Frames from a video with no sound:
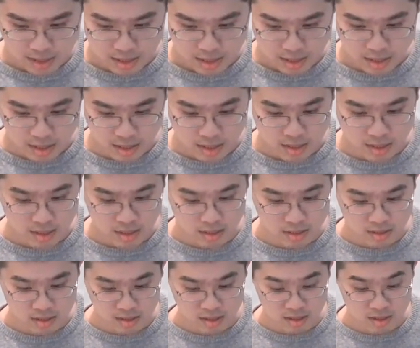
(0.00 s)

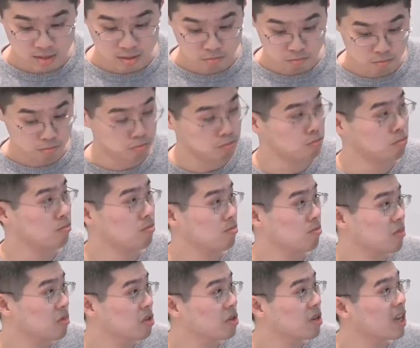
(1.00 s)
And uh,
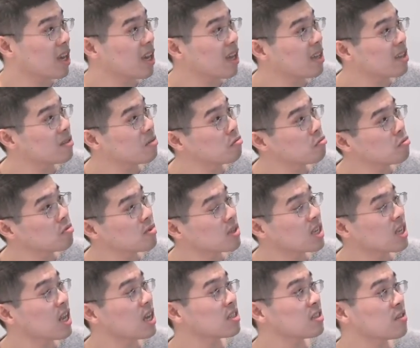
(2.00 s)
you can
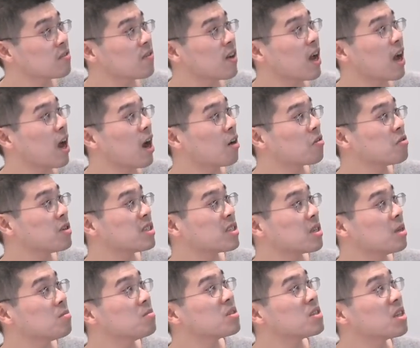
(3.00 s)
classify
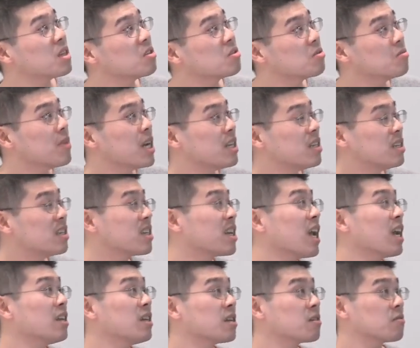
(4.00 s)
algorithms into many
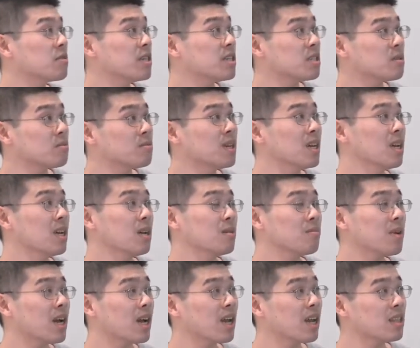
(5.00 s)
categories
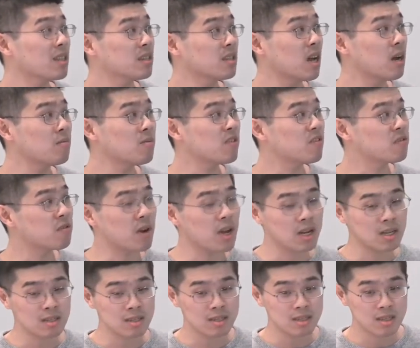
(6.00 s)
by the number of
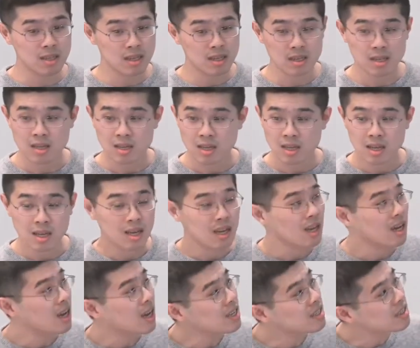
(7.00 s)
rounds.
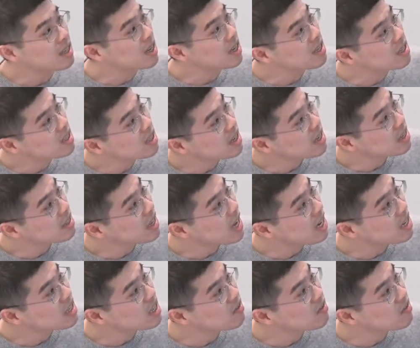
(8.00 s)
I think uh, inactive